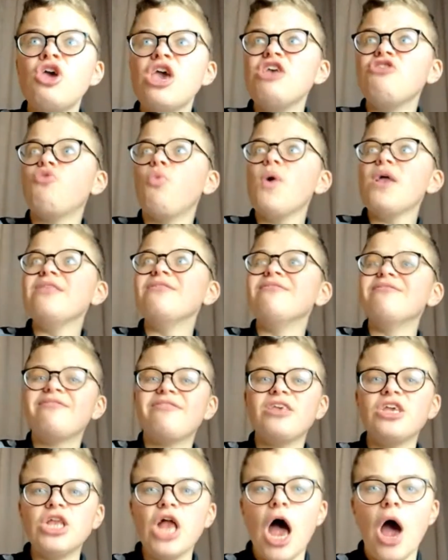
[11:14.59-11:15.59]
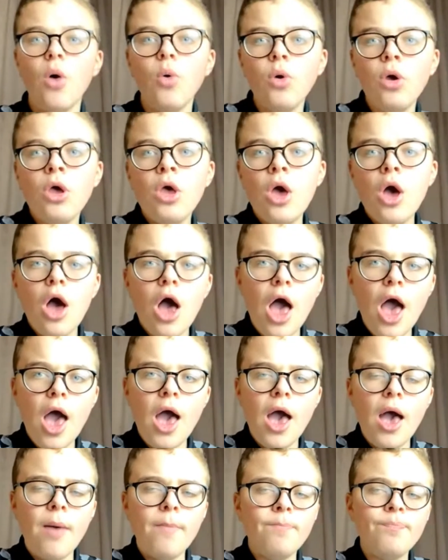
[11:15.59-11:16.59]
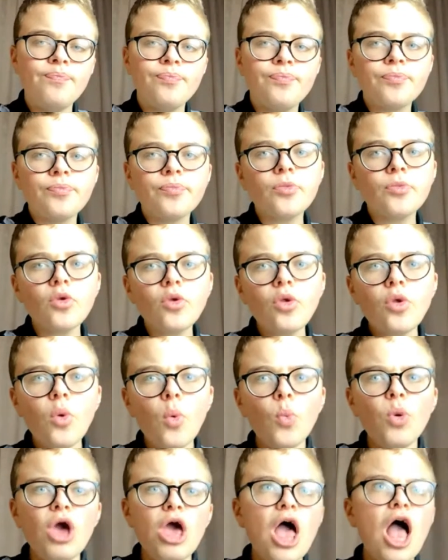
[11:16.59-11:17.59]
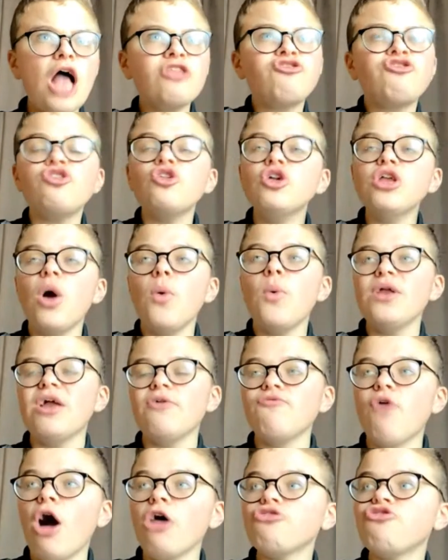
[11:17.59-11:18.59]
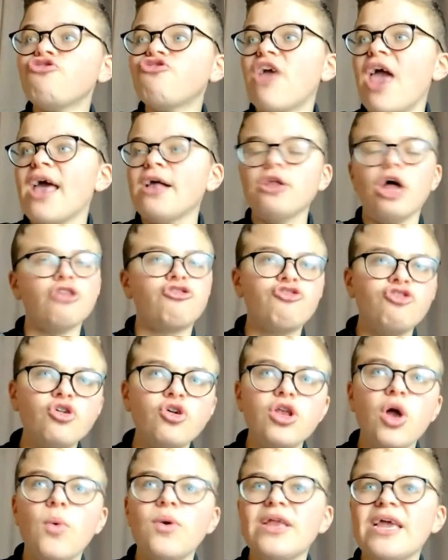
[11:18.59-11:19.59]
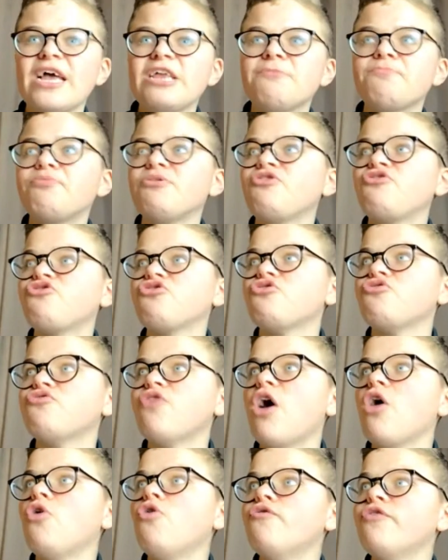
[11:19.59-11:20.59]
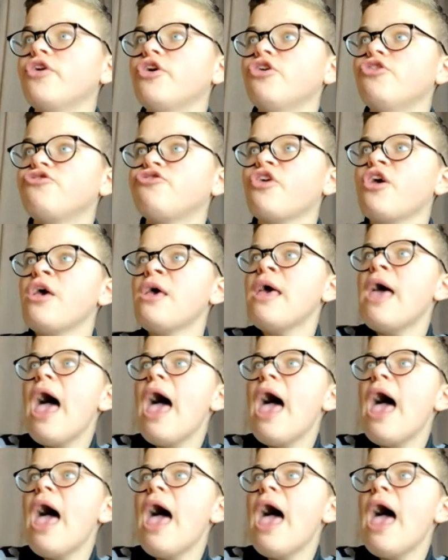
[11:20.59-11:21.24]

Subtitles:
His wins, you know, were a 2-0 win at Rochdale, a 2-0 win against Bristol Rovers.